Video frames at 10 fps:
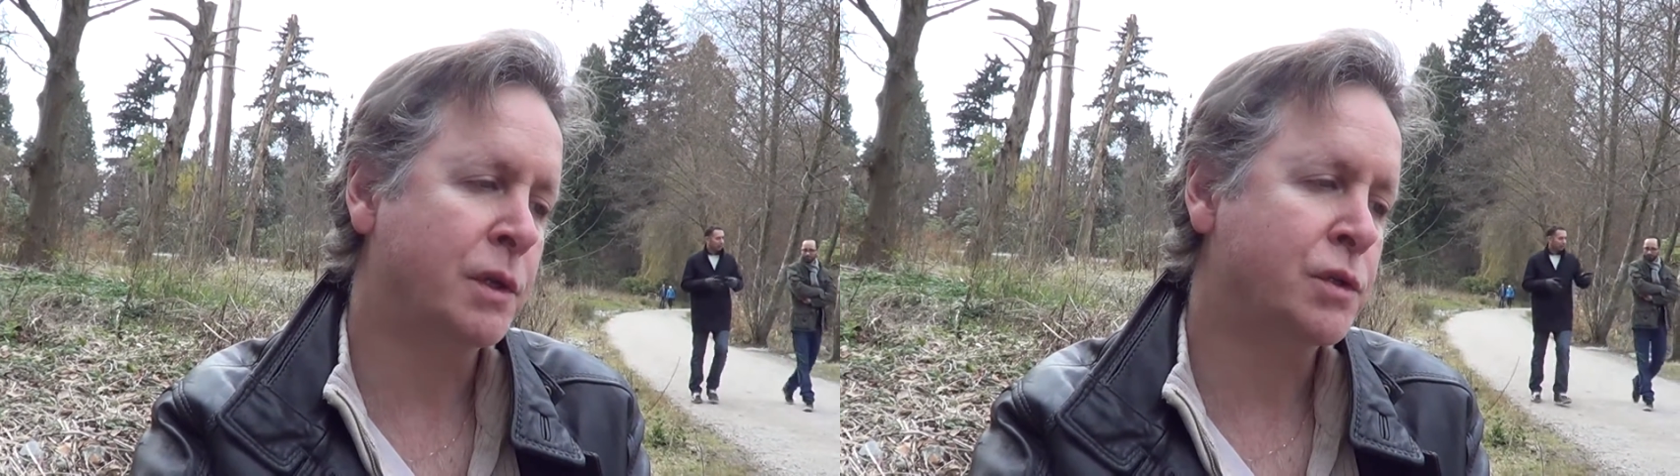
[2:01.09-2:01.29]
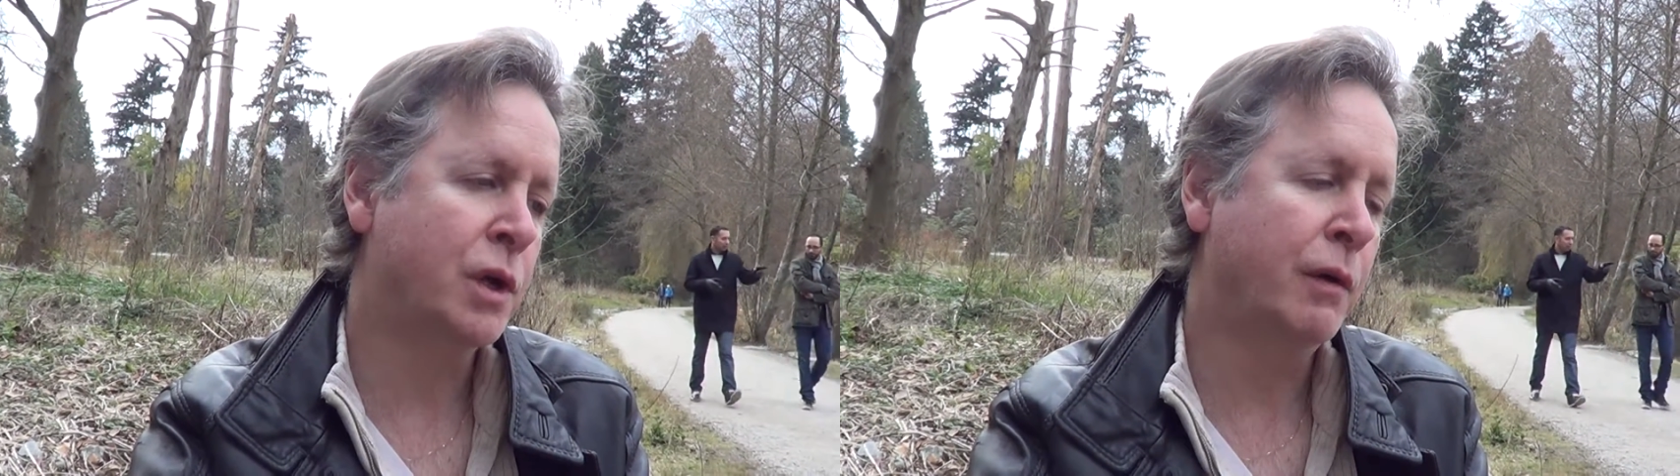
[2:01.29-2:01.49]

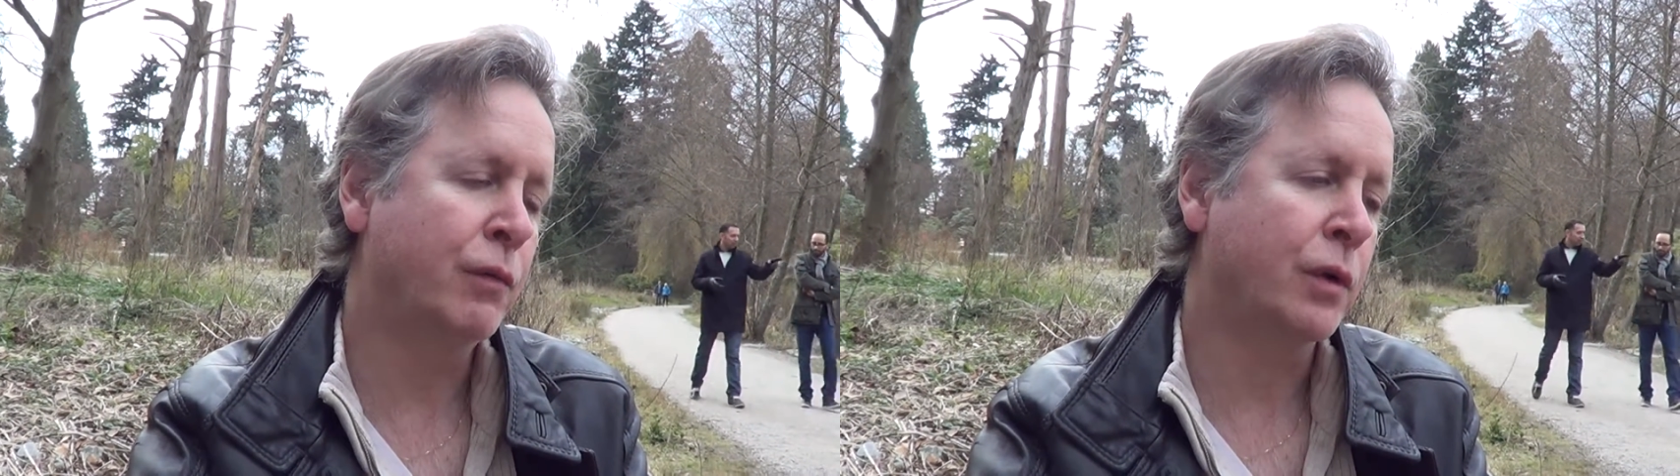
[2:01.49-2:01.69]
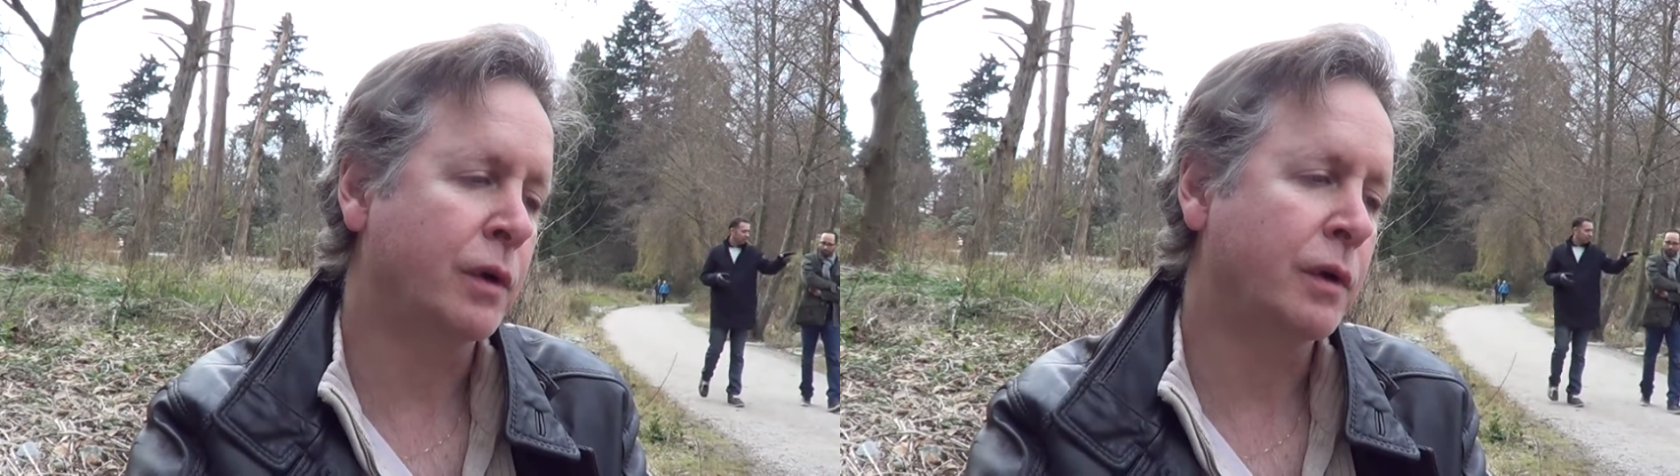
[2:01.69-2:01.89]

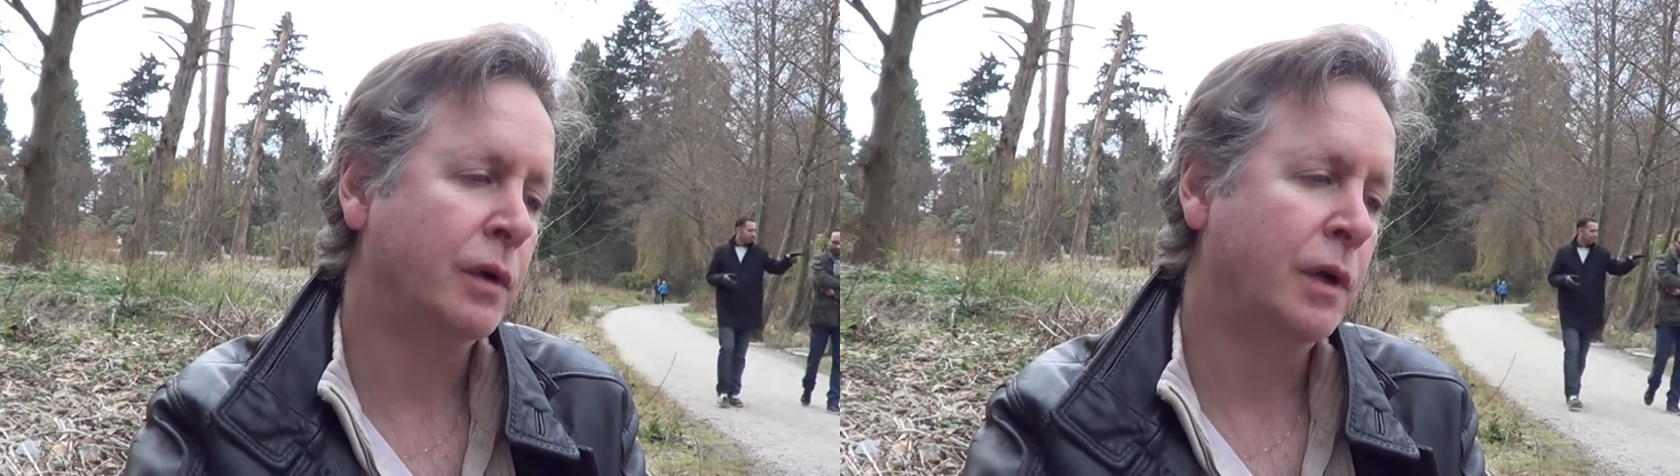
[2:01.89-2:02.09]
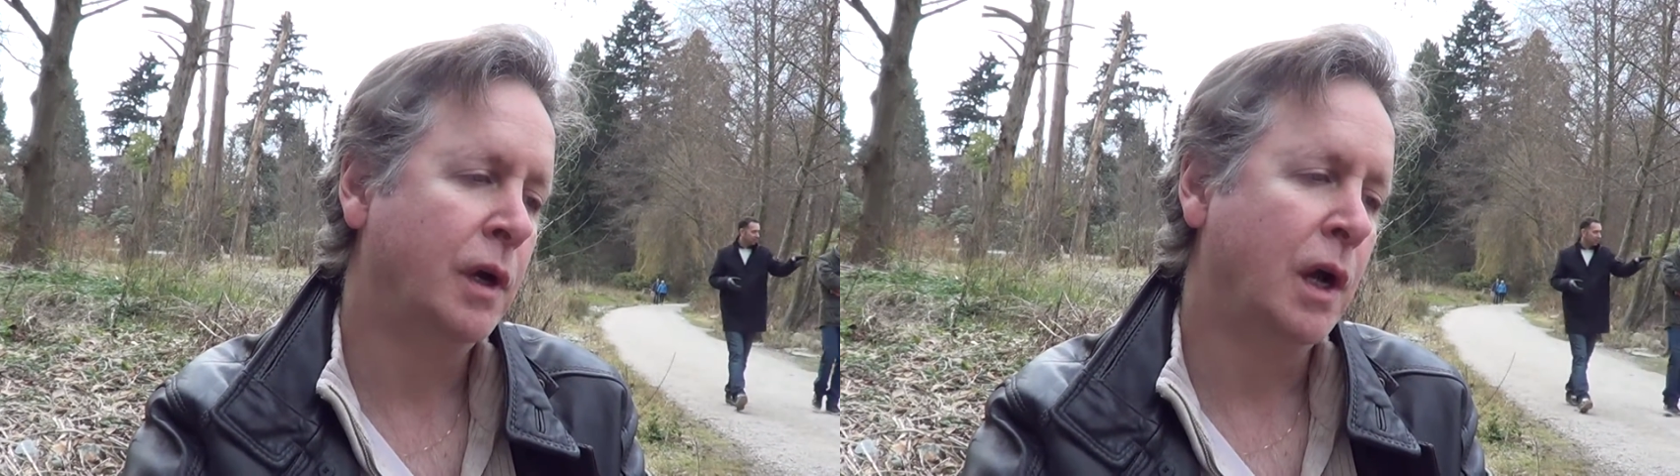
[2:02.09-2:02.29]
discomfort.
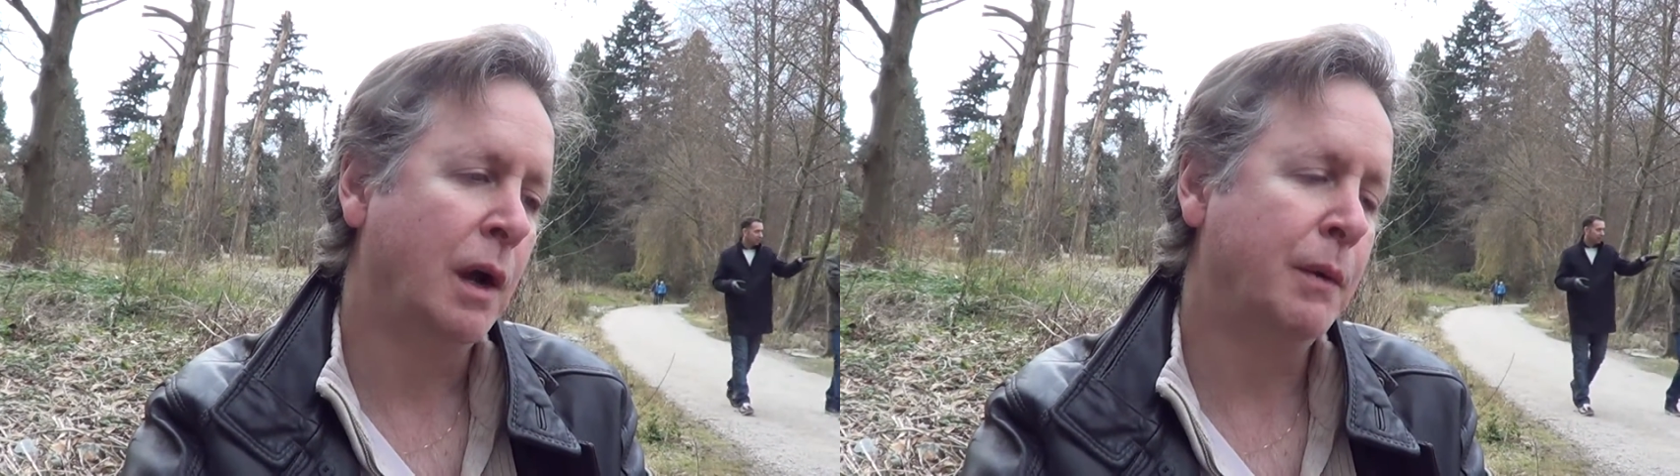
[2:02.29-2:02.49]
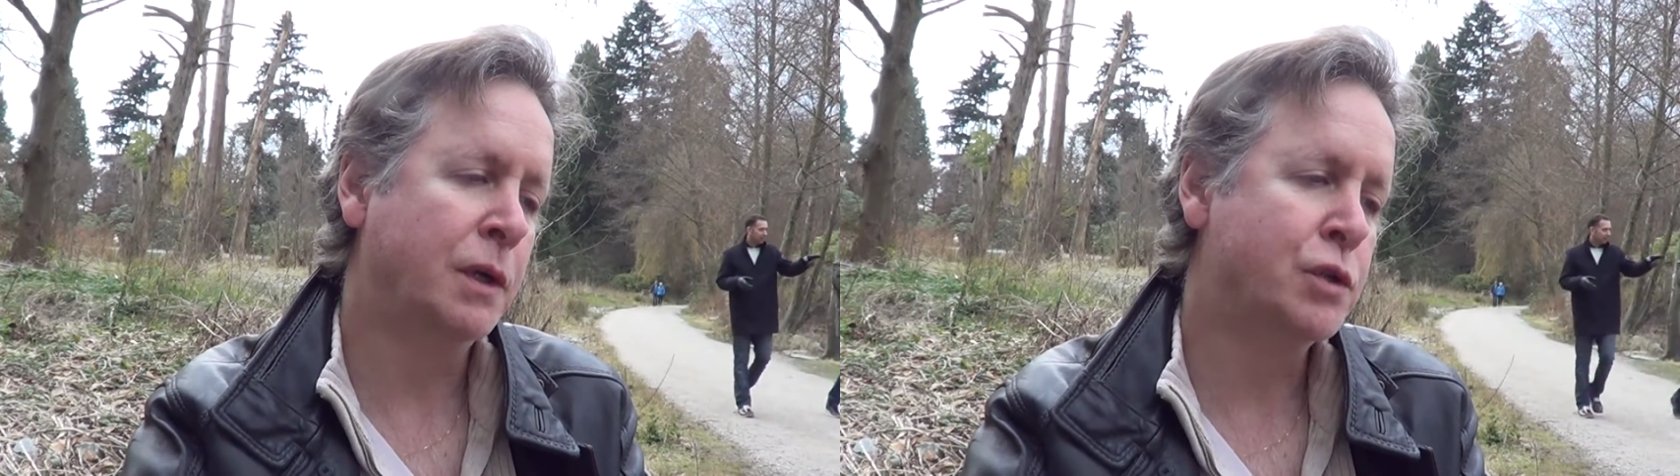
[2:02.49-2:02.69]
I'm not